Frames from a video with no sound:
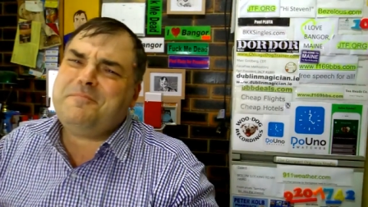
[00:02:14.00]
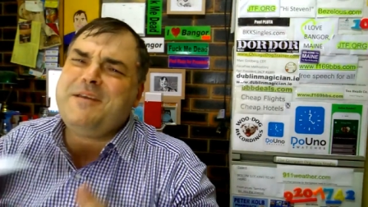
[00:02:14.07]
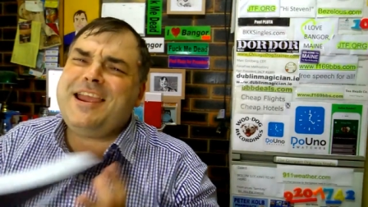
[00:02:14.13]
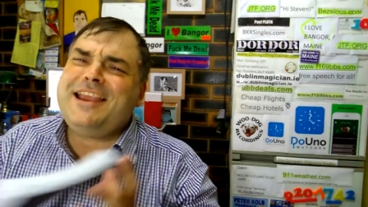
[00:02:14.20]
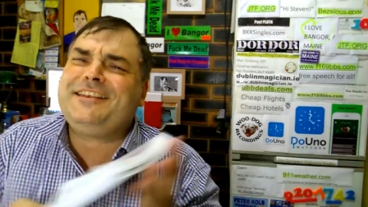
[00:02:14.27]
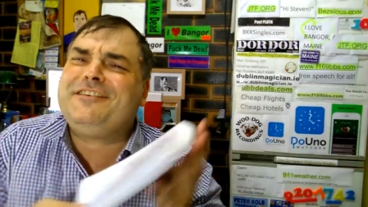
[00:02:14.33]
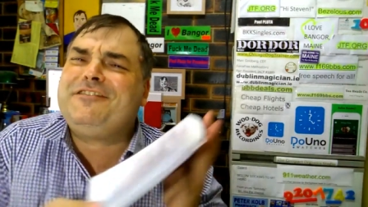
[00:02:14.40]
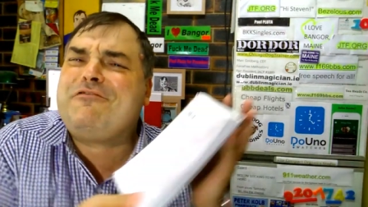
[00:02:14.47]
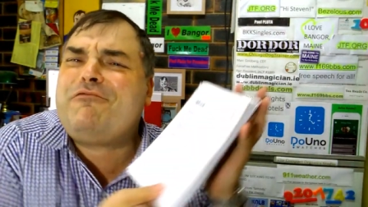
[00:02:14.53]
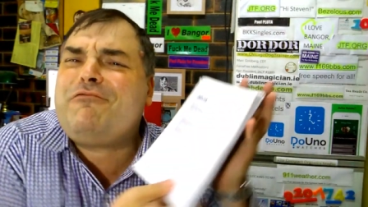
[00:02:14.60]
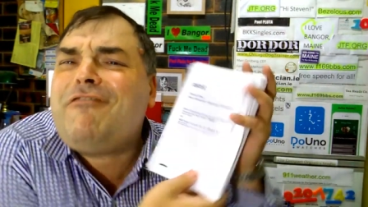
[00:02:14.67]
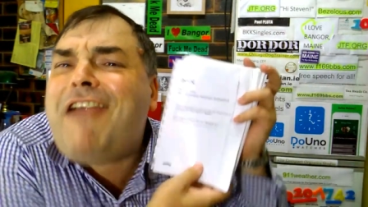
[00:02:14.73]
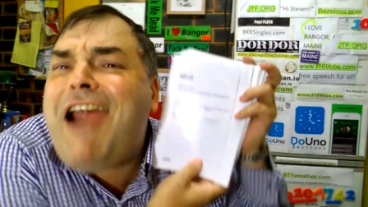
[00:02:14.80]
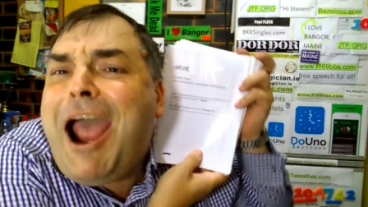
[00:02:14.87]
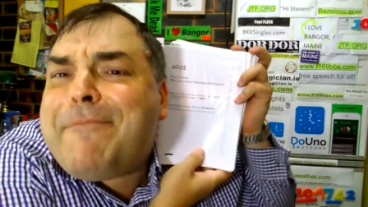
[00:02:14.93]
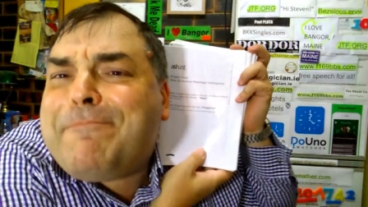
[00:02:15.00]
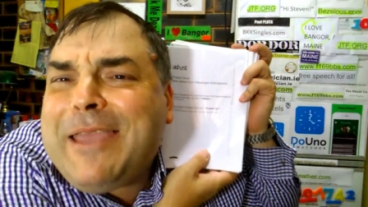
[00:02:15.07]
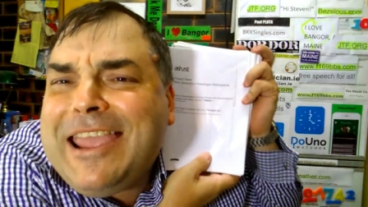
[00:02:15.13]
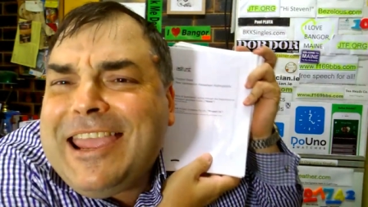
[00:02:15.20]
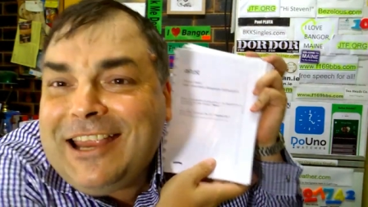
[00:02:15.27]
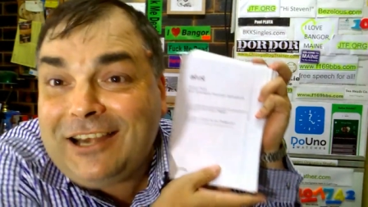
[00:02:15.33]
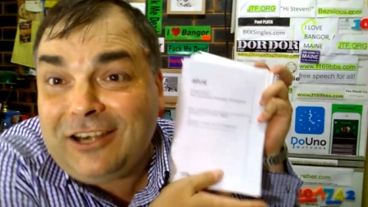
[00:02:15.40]
bit
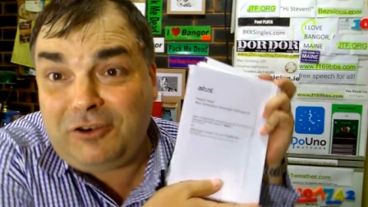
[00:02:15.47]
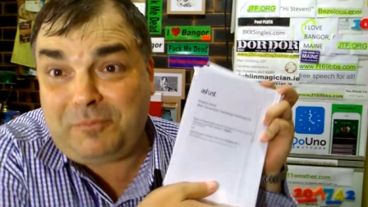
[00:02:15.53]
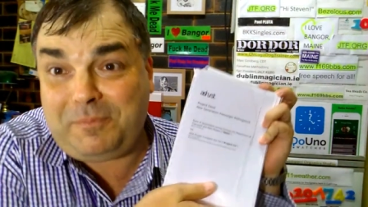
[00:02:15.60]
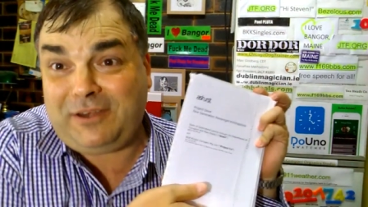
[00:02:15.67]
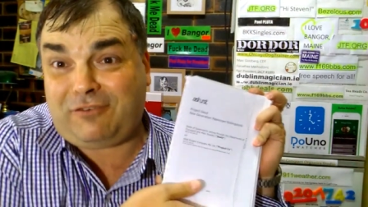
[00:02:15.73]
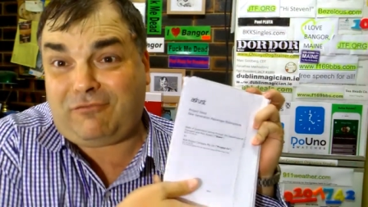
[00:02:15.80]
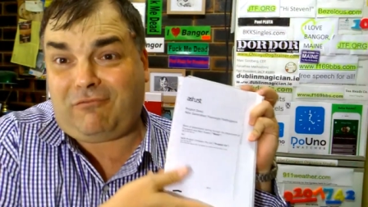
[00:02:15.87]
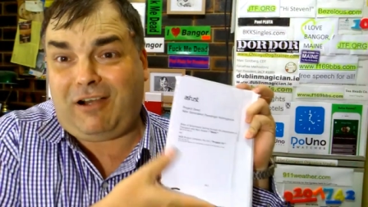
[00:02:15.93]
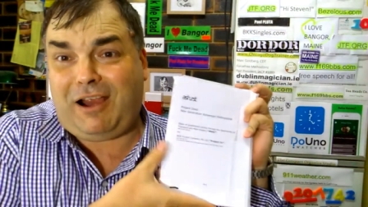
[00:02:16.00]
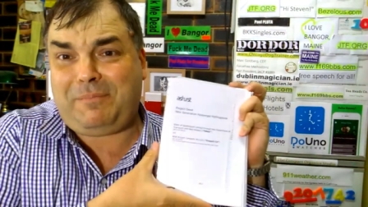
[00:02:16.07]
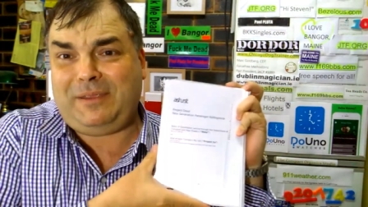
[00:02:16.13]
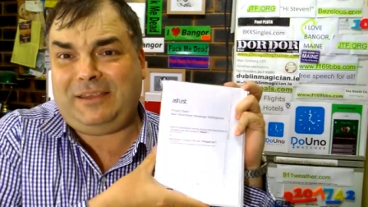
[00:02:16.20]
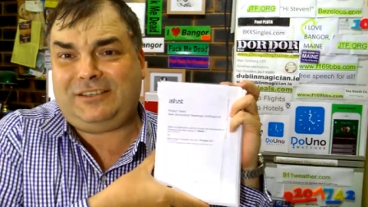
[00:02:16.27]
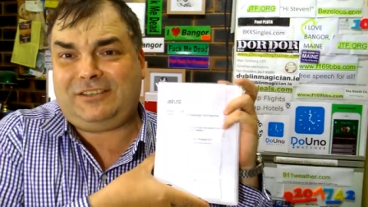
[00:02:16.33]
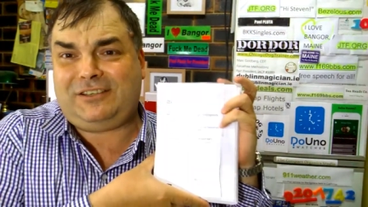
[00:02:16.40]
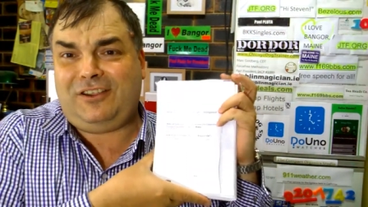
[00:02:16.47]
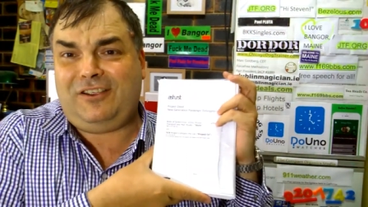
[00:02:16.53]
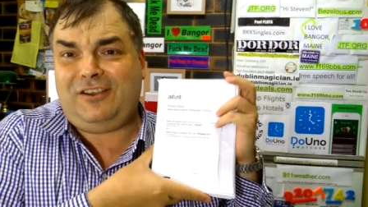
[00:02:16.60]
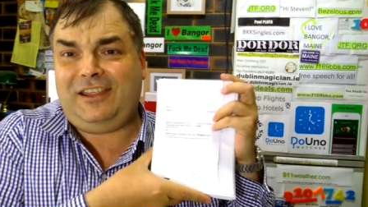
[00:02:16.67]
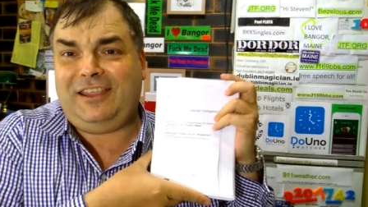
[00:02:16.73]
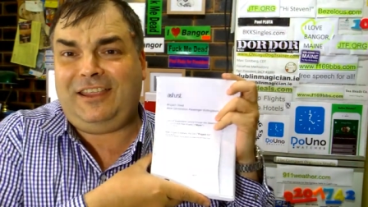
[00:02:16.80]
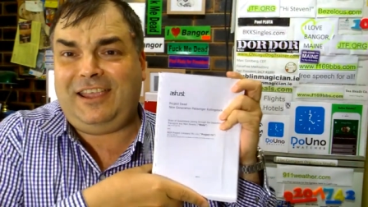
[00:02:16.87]
grubby. A little bit grubby,
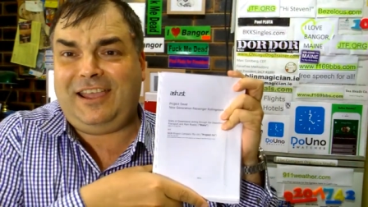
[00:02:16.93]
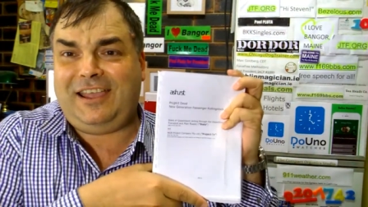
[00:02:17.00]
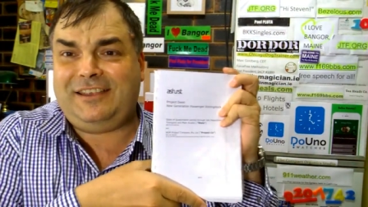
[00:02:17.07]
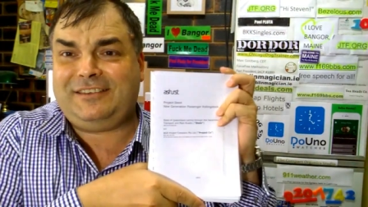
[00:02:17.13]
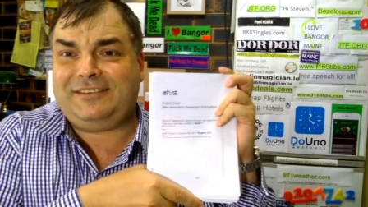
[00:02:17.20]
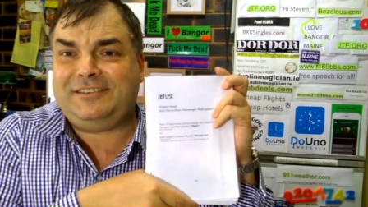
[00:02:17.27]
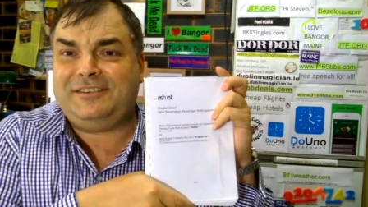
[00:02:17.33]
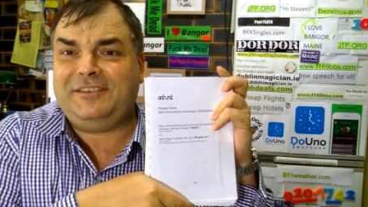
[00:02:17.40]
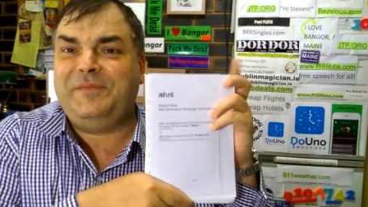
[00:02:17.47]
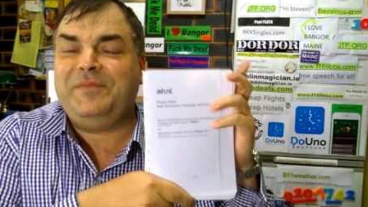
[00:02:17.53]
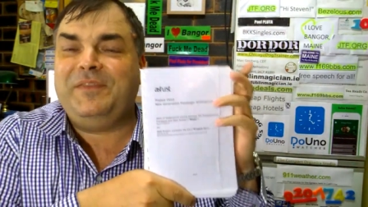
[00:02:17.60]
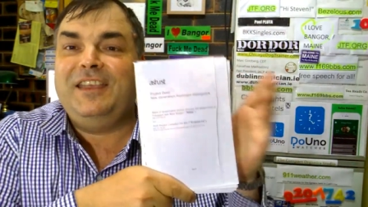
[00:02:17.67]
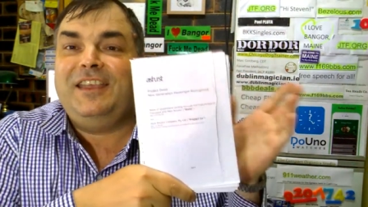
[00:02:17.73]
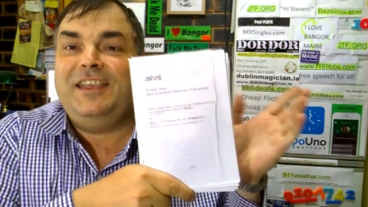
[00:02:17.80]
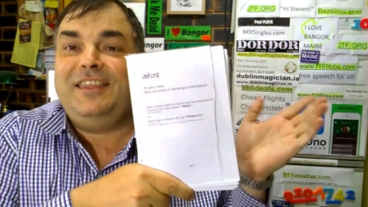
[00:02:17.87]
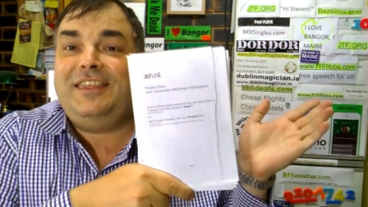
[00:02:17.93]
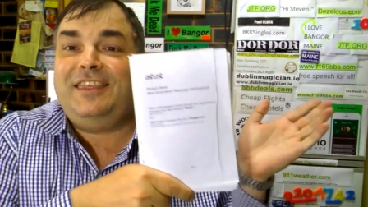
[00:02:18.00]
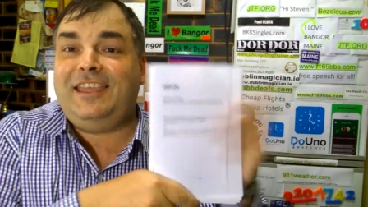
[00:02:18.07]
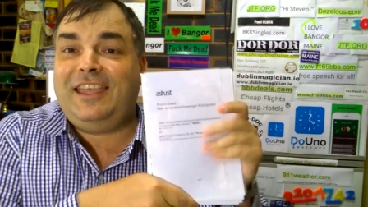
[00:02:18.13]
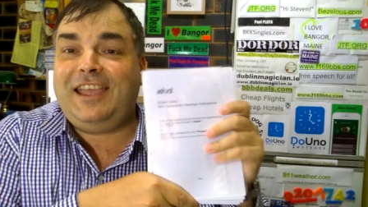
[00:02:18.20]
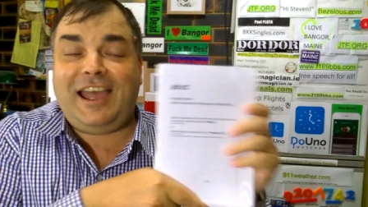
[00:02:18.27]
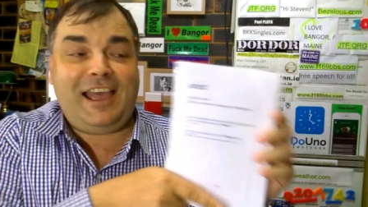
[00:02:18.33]
Sterling, yes.
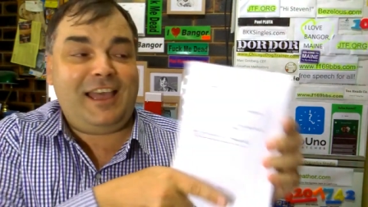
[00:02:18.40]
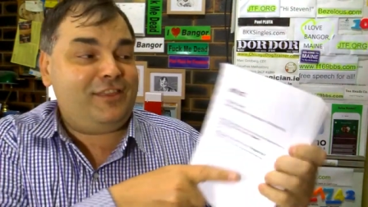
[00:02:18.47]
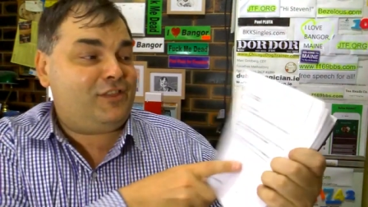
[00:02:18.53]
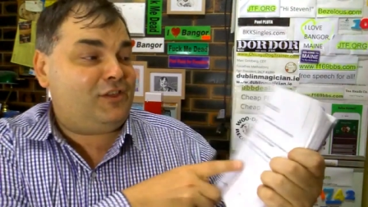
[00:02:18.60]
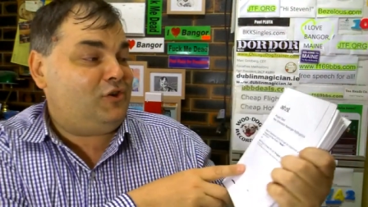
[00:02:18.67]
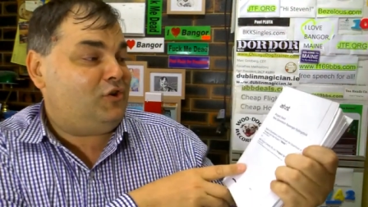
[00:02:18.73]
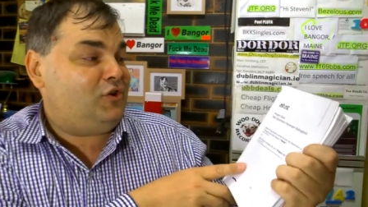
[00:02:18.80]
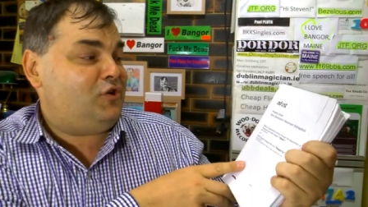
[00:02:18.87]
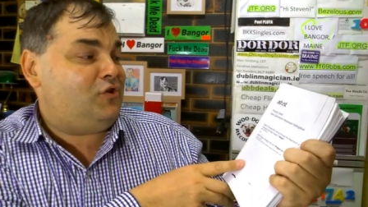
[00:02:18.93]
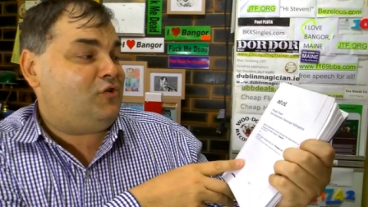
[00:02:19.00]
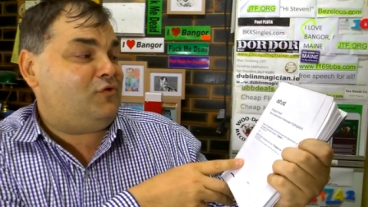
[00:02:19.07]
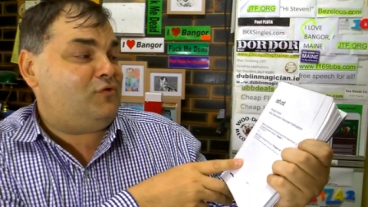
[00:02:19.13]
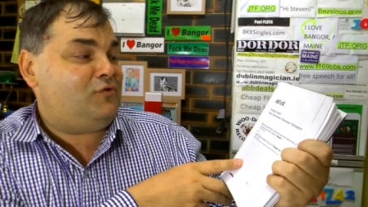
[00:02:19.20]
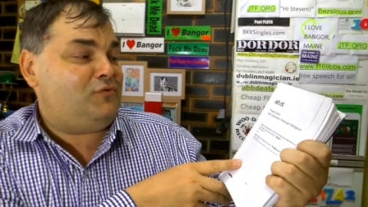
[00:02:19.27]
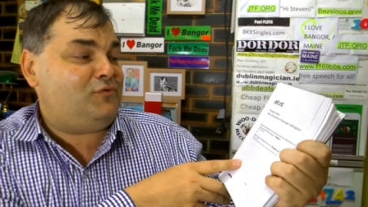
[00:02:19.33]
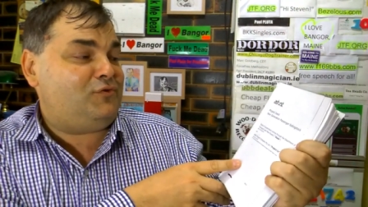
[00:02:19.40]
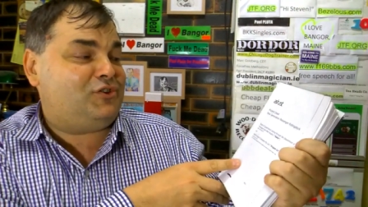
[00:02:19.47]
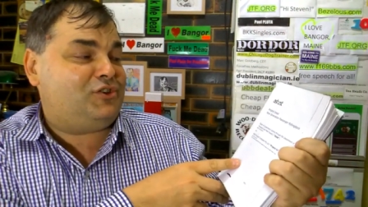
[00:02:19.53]
The new